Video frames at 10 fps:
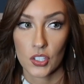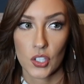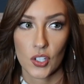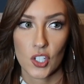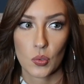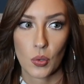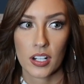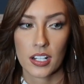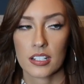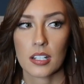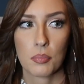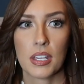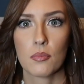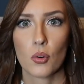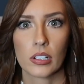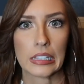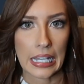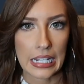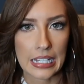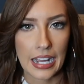So I just wanted it to be more
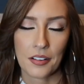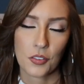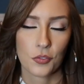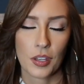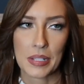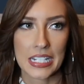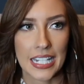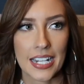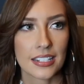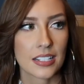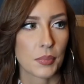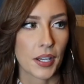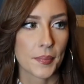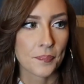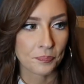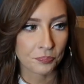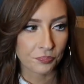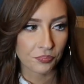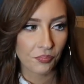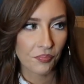light. I don't know if that makes sense, but
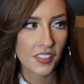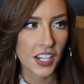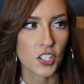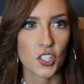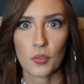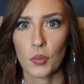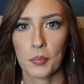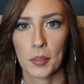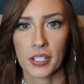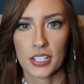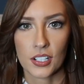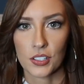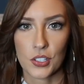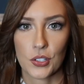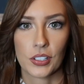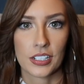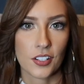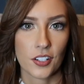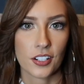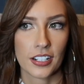I just didn't want my place to look so like
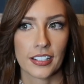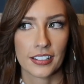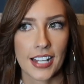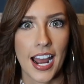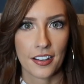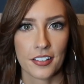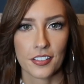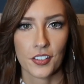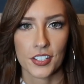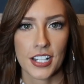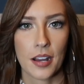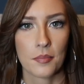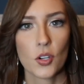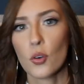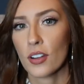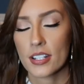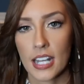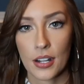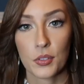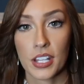dark and like tired all the time. No offense
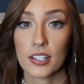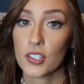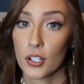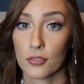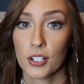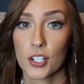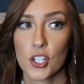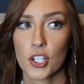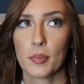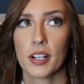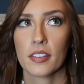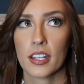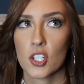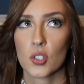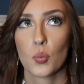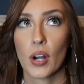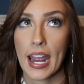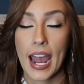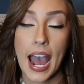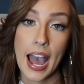to anyone that has dark furniture, but that's just what I
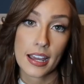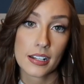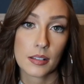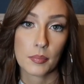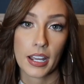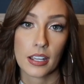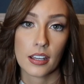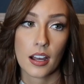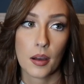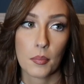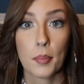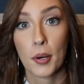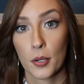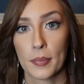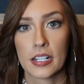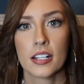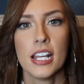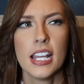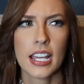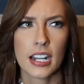had in my apartment.
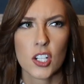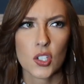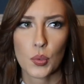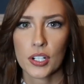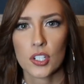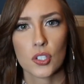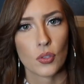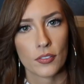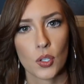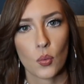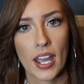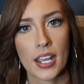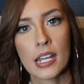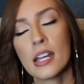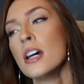And I just wanted to drift away.